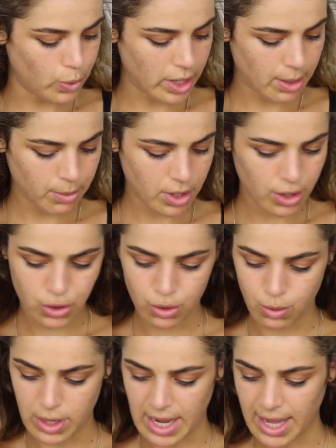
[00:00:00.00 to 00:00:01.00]
what I'm gonna
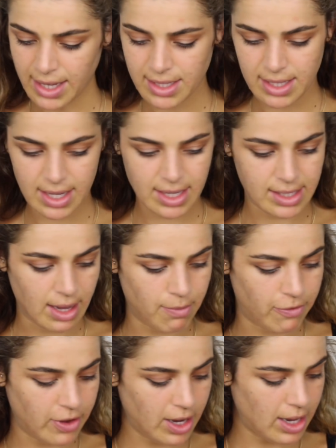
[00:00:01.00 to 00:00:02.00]
do next is
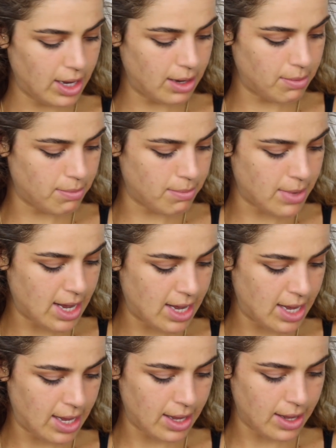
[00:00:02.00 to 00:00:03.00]
I'm filling in my